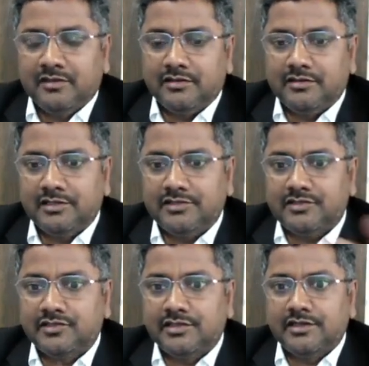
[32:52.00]

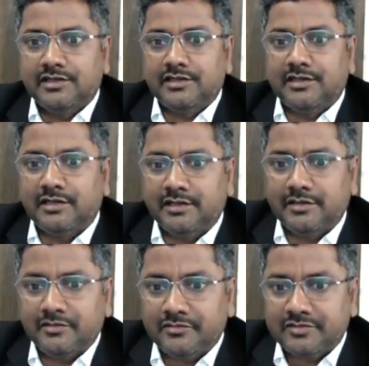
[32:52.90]
this
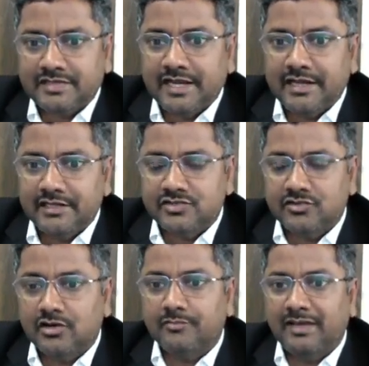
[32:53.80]
sign is
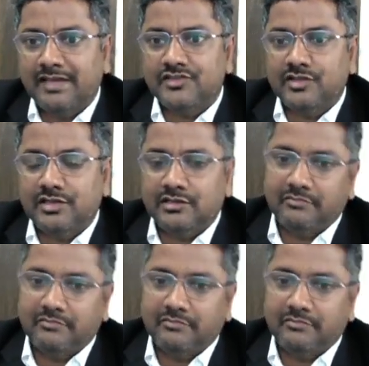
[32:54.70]
not matching,